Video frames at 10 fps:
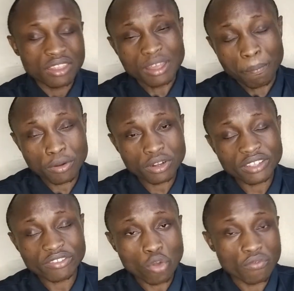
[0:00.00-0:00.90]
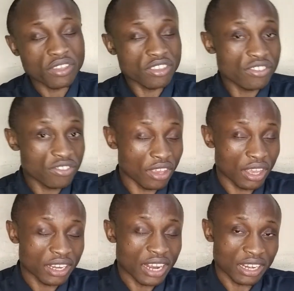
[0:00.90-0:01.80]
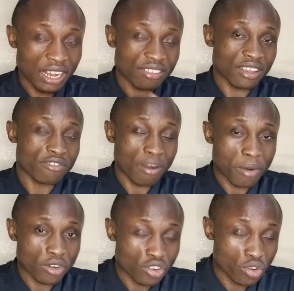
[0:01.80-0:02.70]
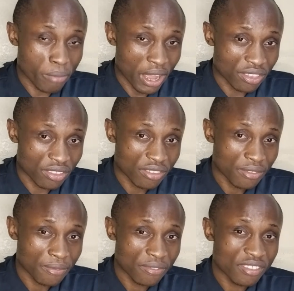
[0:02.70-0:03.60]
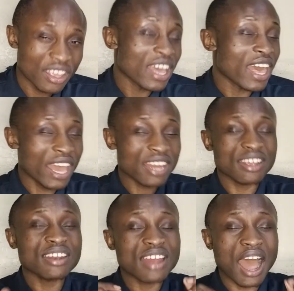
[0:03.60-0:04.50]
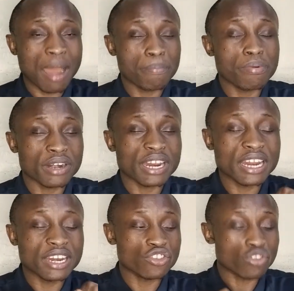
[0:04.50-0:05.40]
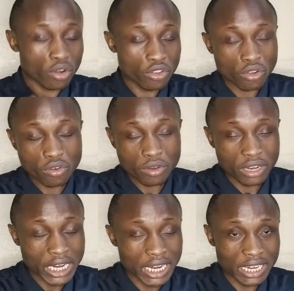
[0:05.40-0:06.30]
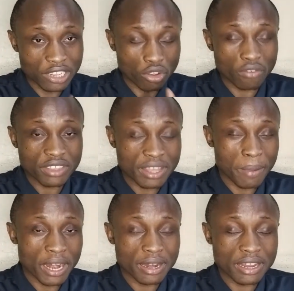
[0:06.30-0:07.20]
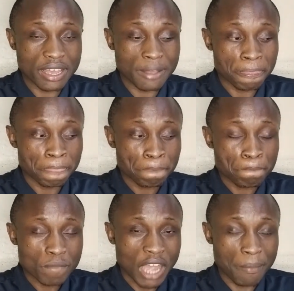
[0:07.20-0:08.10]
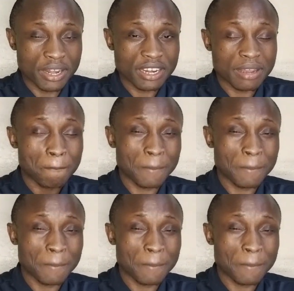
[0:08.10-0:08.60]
The protest of the Gen Z that lasted for about two months ended up really dissolution, uh, dissolving the, the cabinet,